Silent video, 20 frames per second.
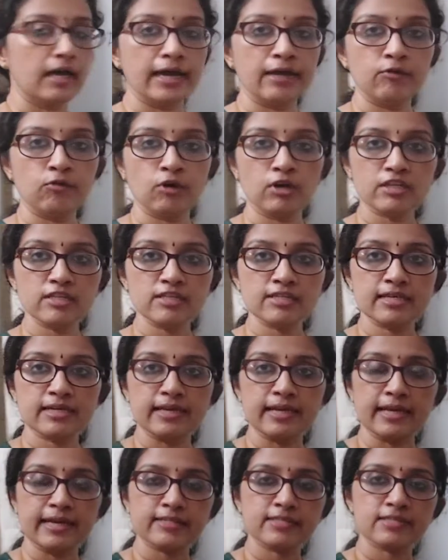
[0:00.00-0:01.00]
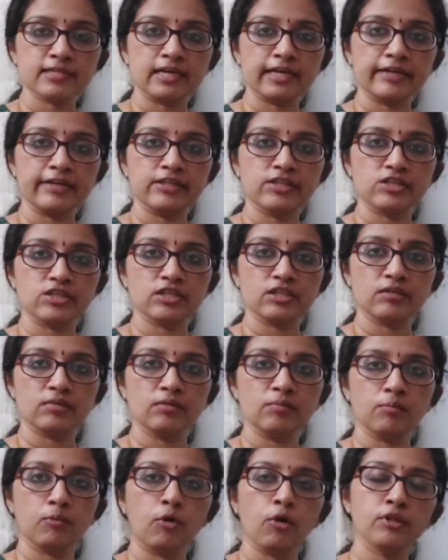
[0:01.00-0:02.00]
And what is the next
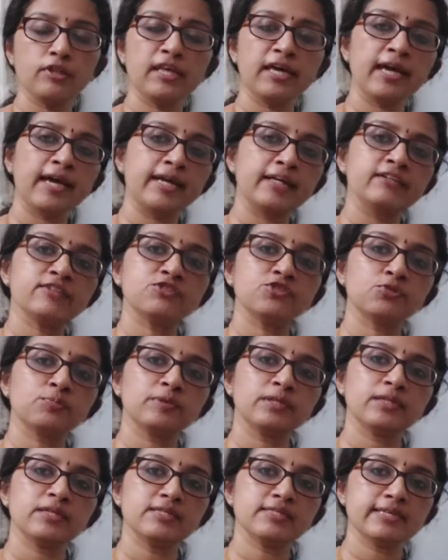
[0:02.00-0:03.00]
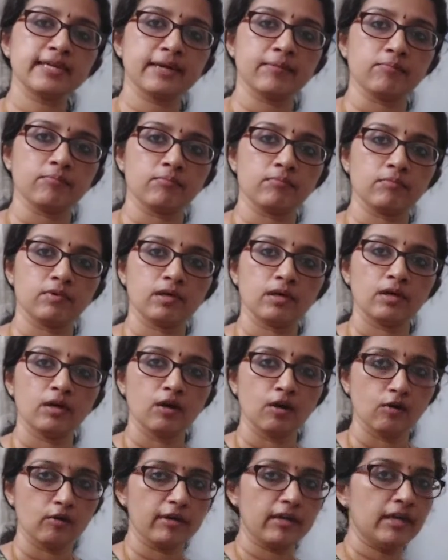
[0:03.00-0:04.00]
condition? Both the angles should be the same.
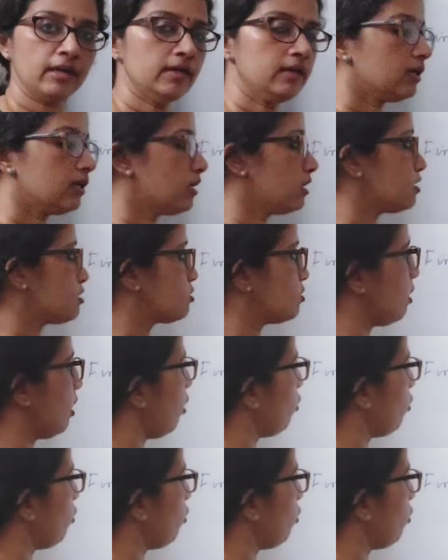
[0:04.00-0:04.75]
Okay. So